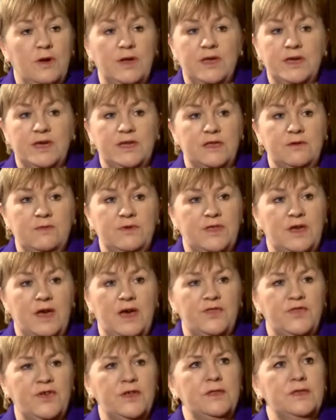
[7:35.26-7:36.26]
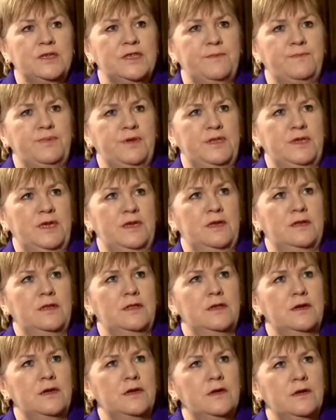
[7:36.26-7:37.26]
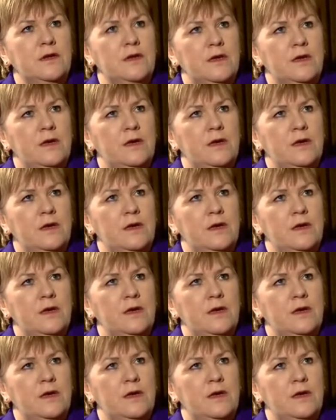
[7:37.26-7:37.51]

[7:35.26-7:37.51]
I agree with that. I think there's a particular